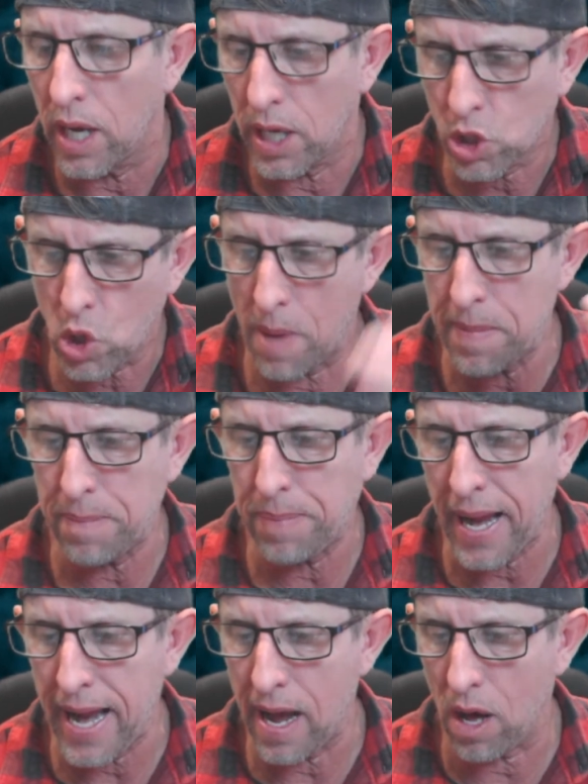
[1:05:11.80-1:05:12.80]
Simon
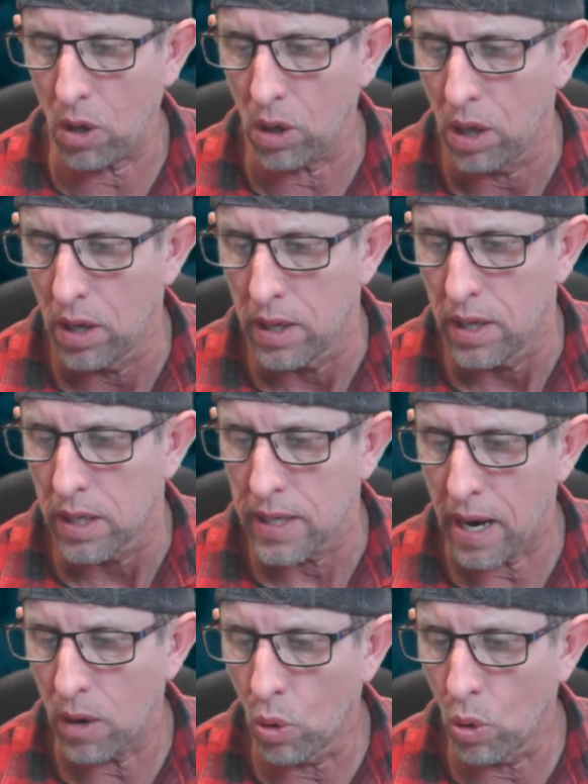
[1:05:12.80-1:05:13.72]
Powell, you know,